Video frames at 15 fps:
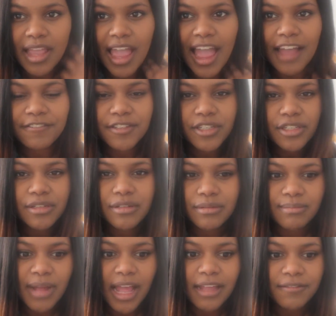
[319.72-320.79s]
after
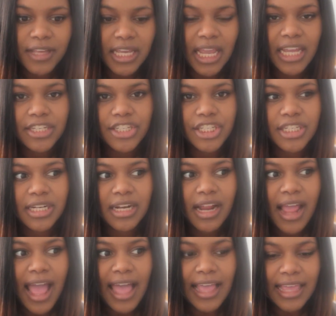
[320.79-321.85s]
my vacation,
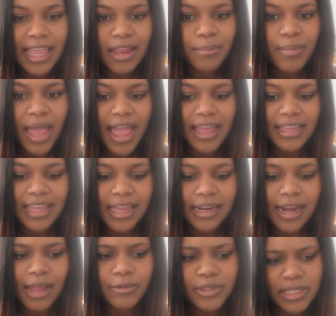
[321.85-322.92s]
I came back,
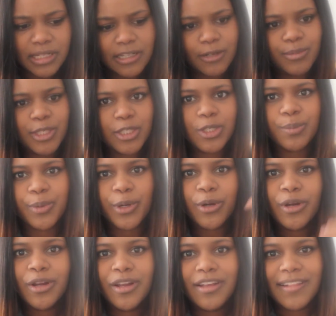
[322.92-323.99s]
and I was a little bit chipper.
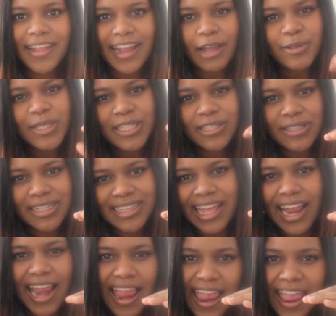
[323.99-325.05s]
Like, I was still in
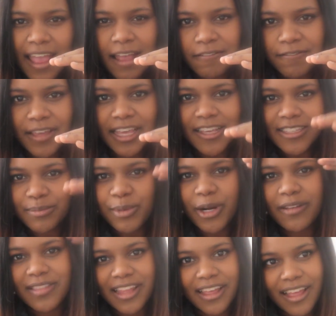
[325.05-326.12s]
the phase, but
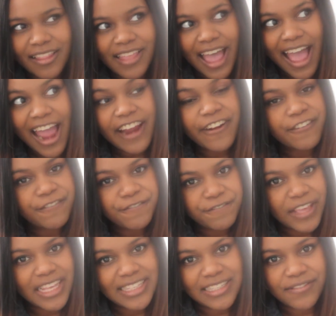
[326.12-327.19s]
on the higher
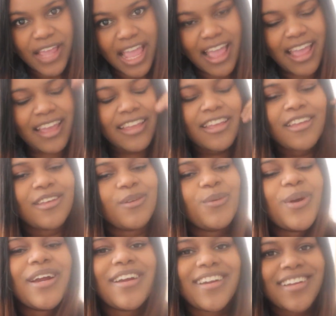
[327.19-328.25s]
phase of
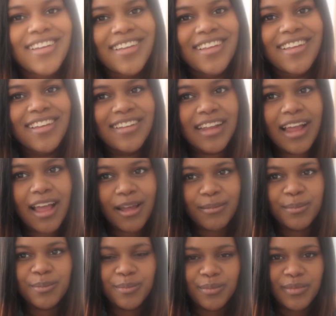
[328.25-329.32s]
where
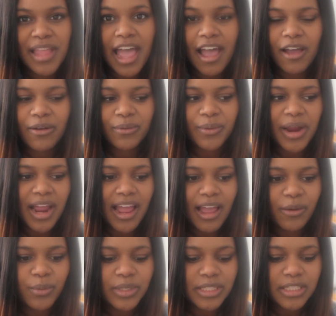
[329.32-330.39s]
I'm now, where
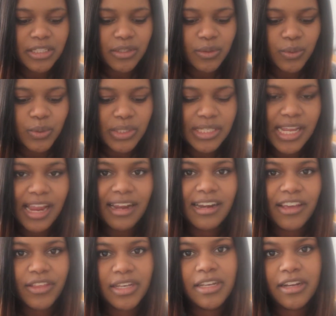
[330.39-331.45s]
I want to stay
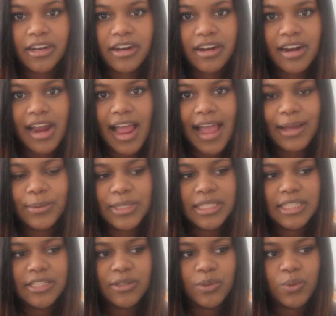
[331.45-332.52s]
another year. I
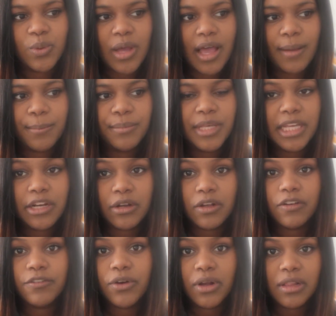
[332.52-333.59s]
want to be
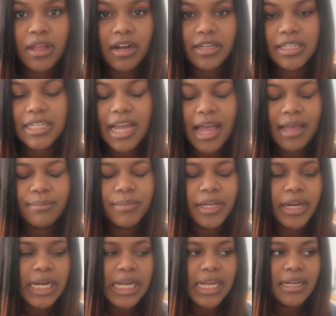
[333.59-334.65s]
here for a longer time
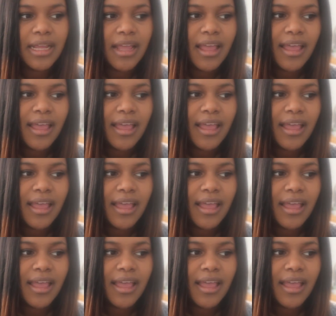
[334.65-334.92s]
period.